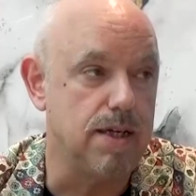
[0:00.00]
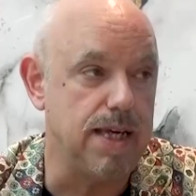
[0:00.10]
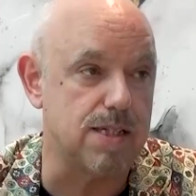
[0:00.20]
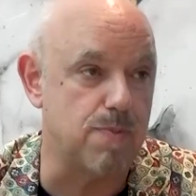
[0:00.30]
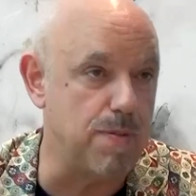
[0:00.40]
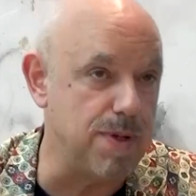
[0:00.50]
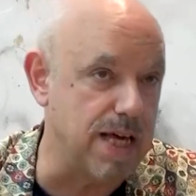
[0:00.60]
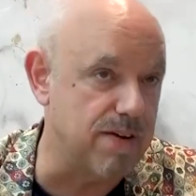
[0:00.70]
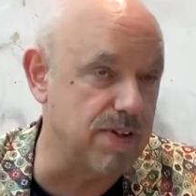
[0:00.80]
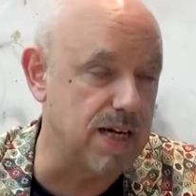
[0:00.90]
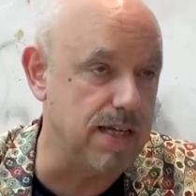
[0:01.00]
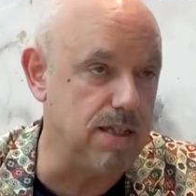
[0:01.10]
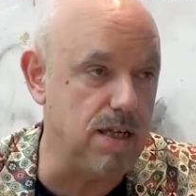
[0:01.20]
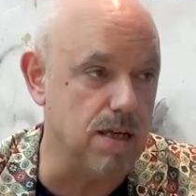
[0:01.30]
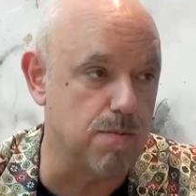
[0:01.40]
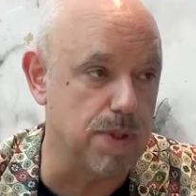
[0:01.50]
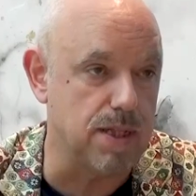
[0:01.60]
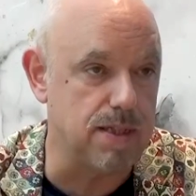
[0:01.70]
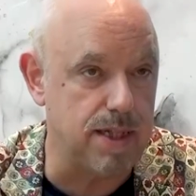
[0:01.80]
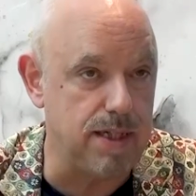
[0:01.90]
Yes, maybe they have an idea, but
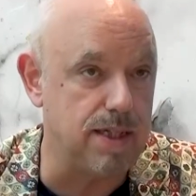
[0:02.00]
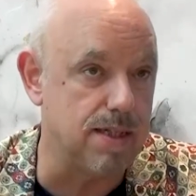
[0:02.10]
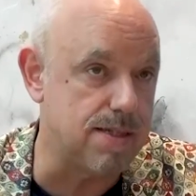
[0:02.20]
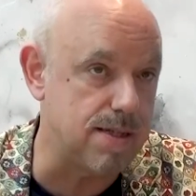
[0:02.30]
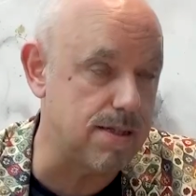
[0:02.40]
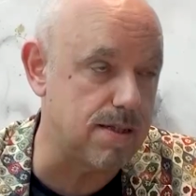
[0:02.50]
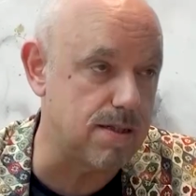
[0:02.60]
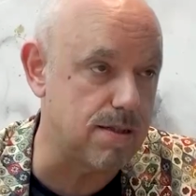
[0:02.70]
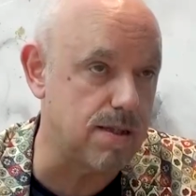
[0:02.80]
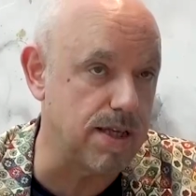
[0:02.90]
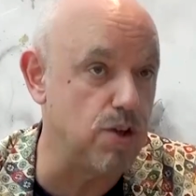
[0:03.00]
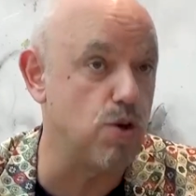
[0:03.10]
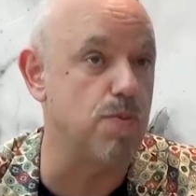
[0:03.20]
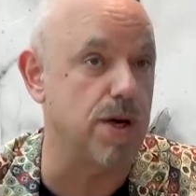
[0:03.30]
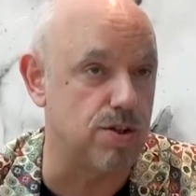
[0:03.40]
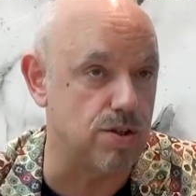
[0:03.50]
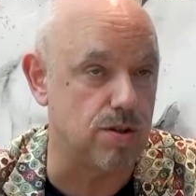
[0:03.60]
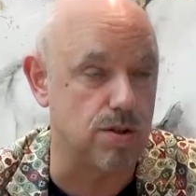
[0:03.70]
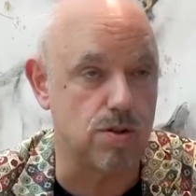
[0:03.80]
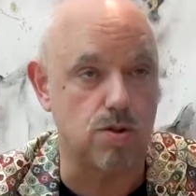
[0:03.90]
then they need assistance,
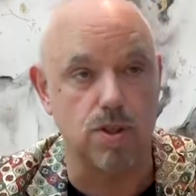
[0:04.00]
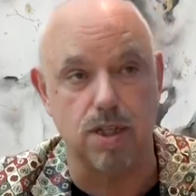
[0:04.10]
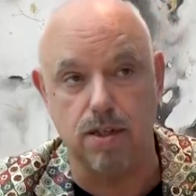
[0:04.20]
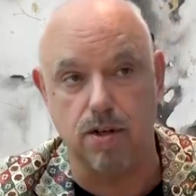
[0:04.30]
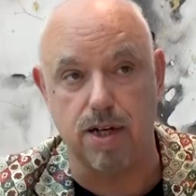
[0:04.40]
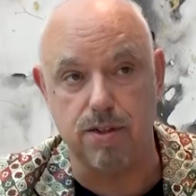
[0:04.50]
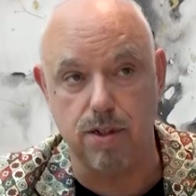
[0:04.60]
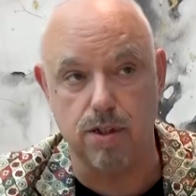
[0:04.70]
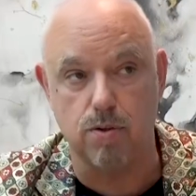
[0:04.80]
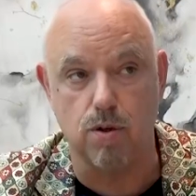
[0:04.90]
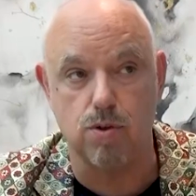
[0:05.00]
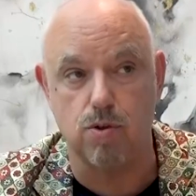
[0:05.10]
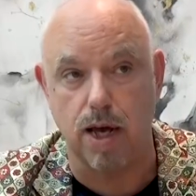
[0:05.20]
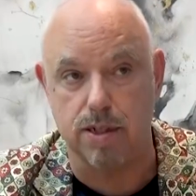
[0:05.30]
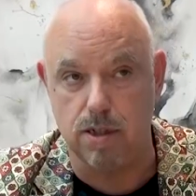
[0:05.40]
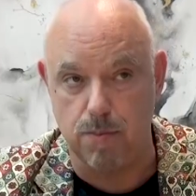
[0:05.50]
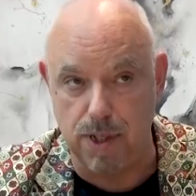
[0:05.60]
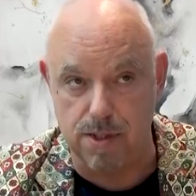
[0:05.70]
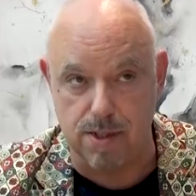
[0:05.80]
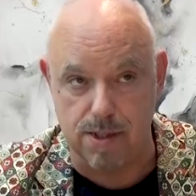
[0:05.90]
incubation, so that their idea grows to actually
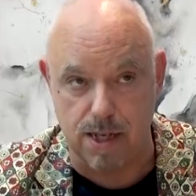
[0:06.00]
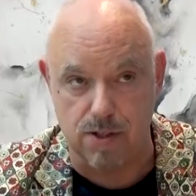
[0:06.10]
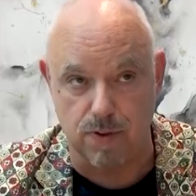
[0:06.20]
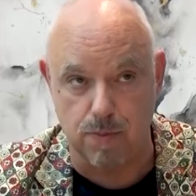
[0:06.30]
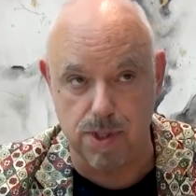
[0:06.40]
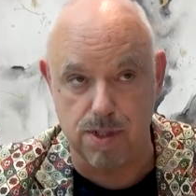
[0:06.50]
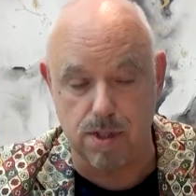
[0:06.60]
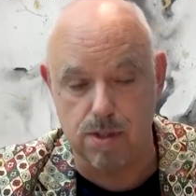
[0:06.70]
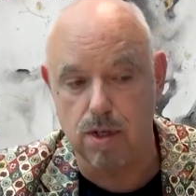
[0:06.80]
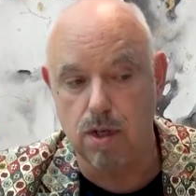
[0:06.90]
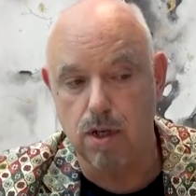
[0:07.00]
be a successful business.